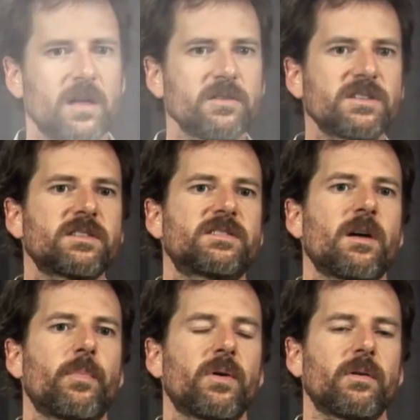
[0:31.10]
Here's an
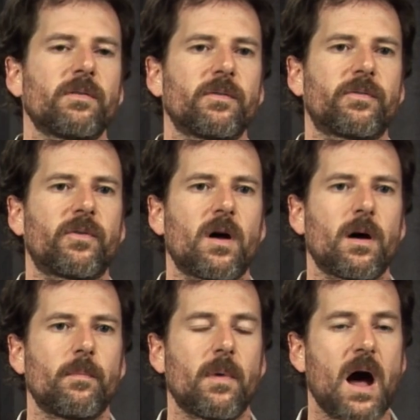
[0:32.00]
example
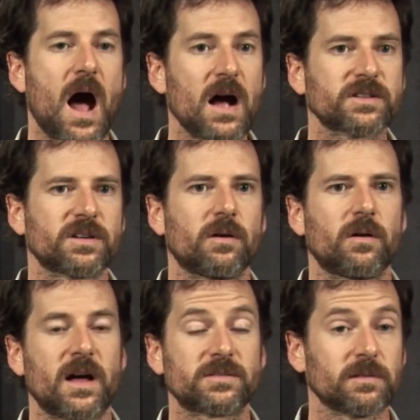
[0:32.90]
from
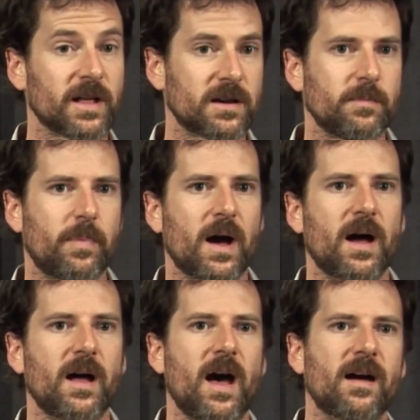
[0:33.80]
OXO as related
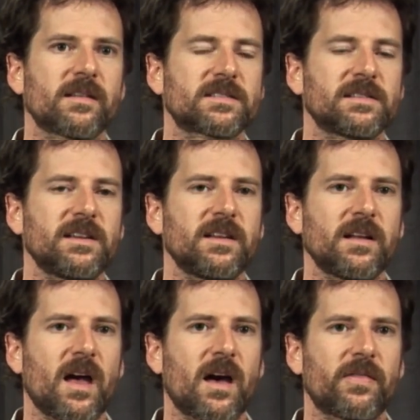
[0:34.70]
by Alex
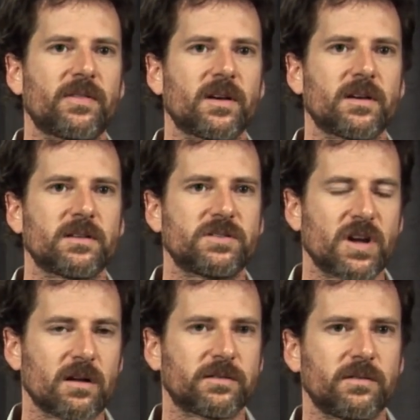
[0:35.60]
Lee at the
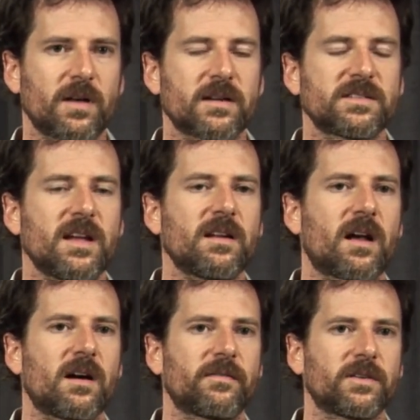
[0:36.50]
JAIL 2008
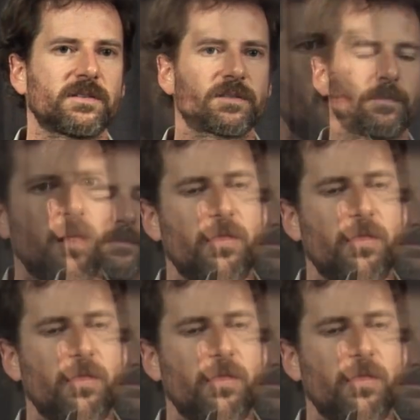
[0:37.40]
conference.